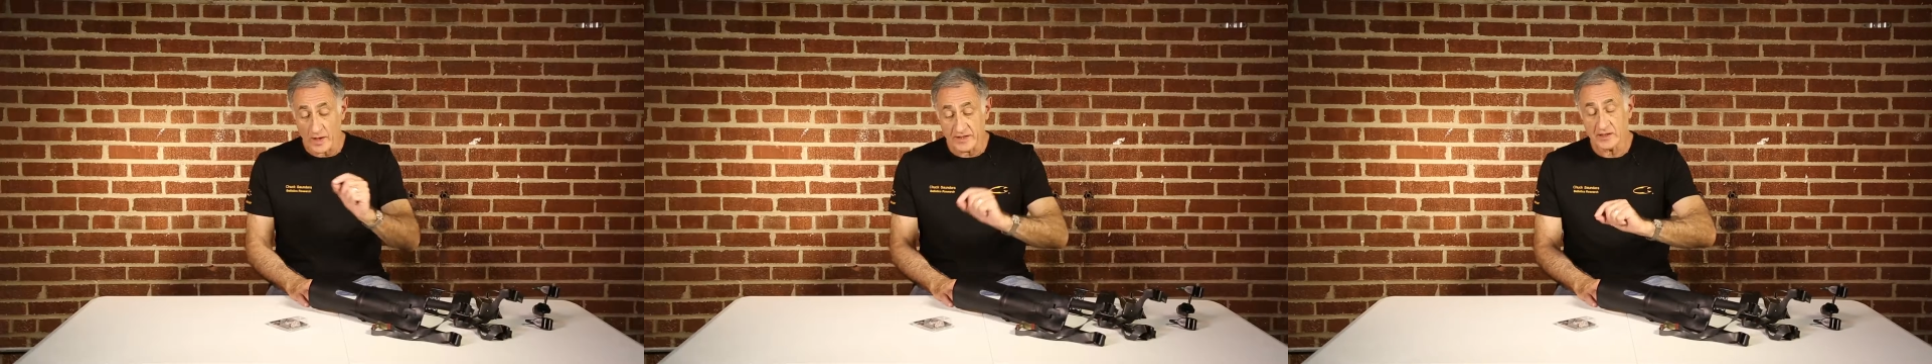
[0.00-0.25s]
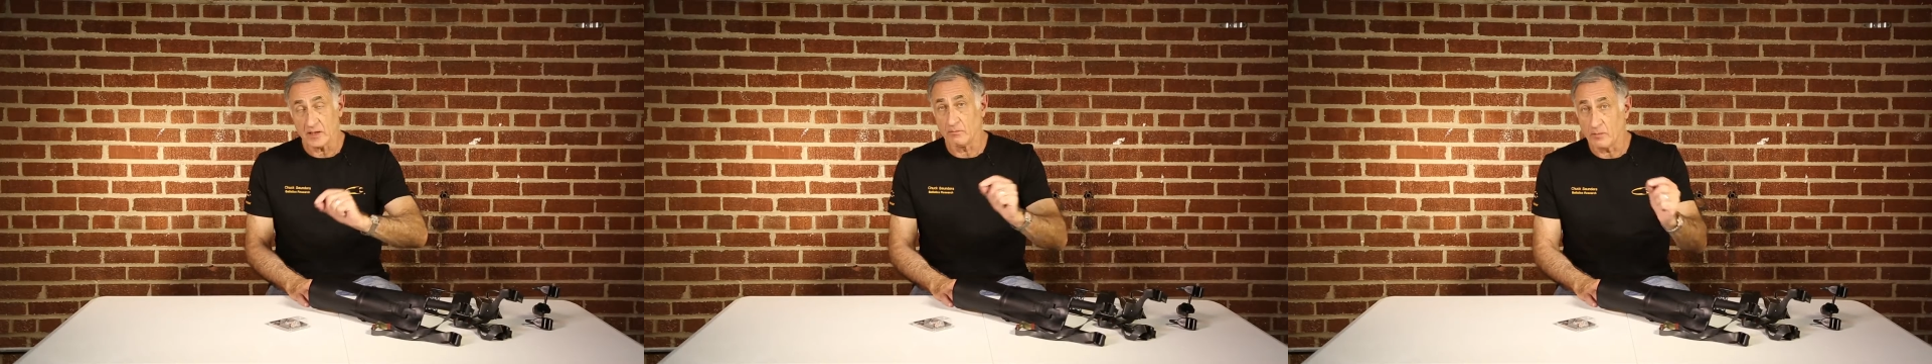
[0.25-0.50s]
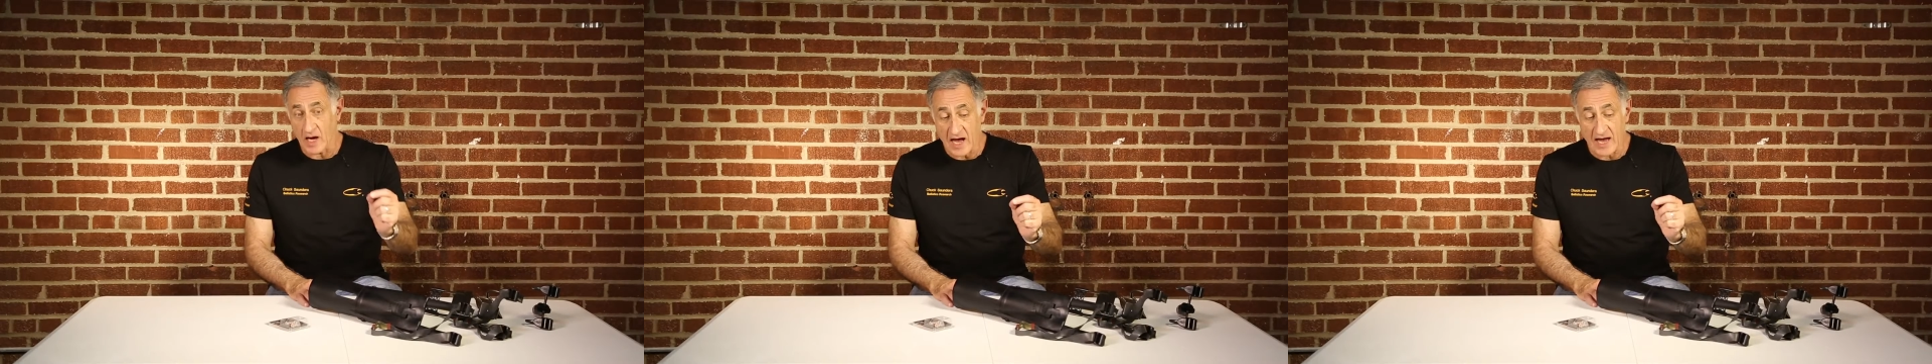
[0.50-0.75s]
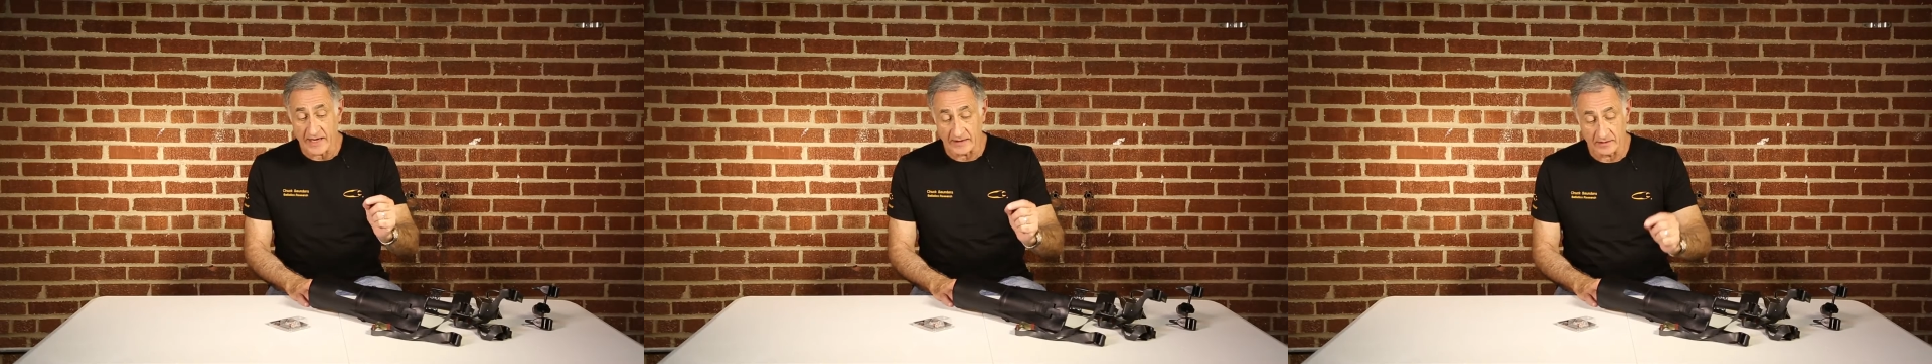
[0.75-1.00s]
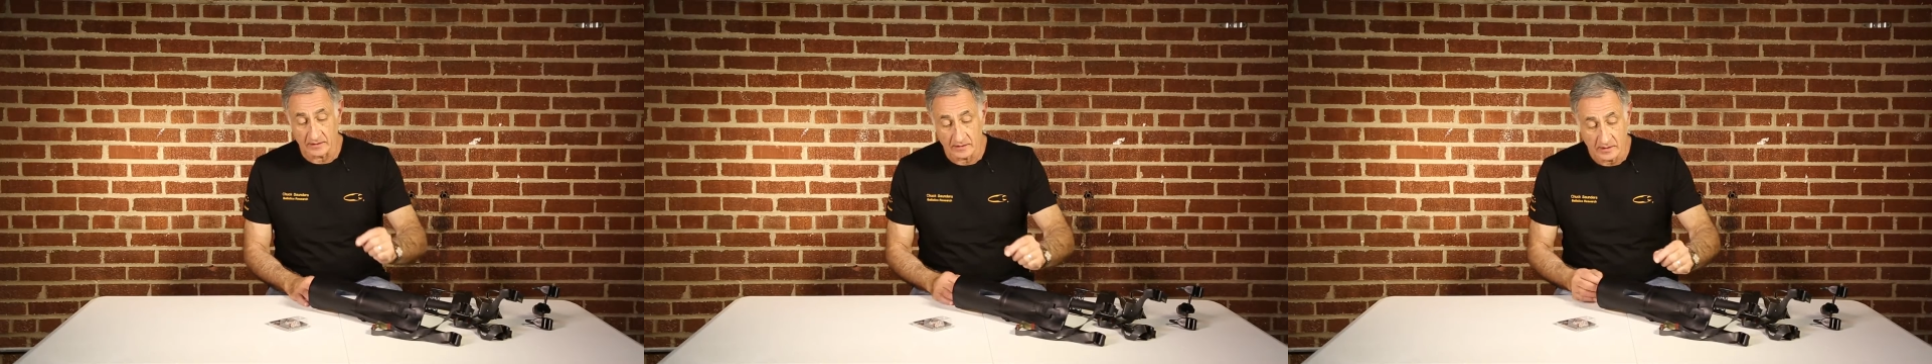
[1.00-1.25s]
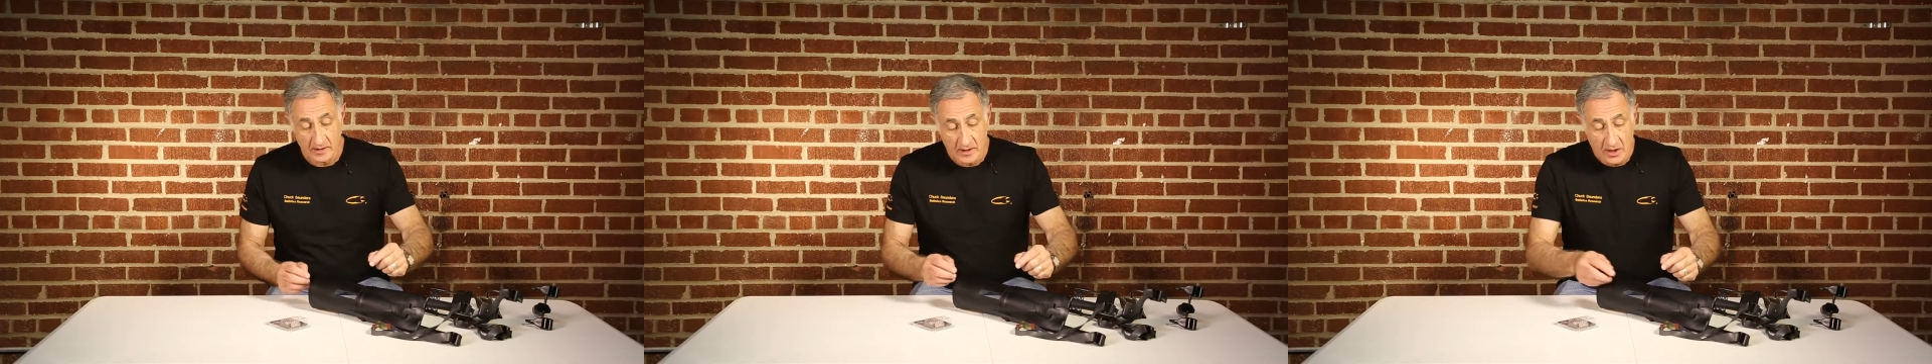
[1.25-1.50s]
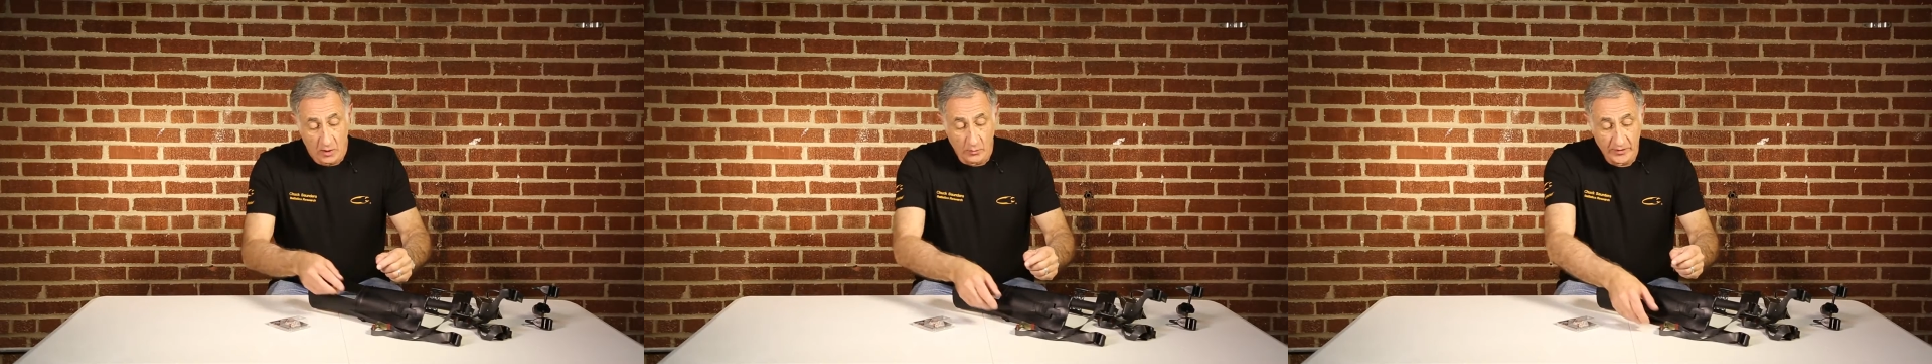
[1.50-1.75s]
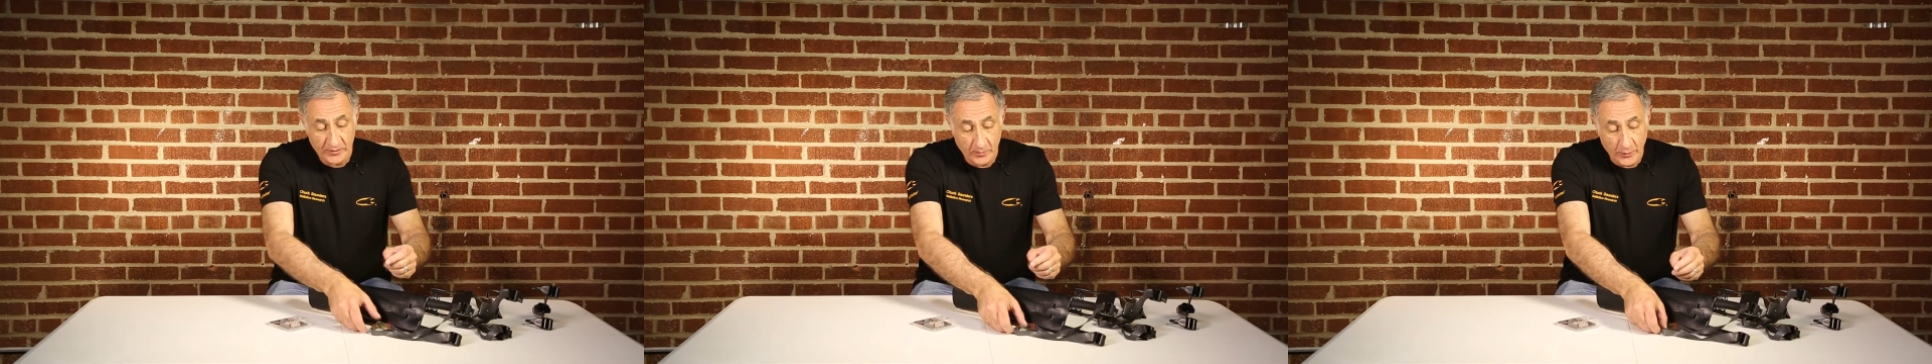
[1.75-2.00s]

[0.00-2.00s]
when combined with the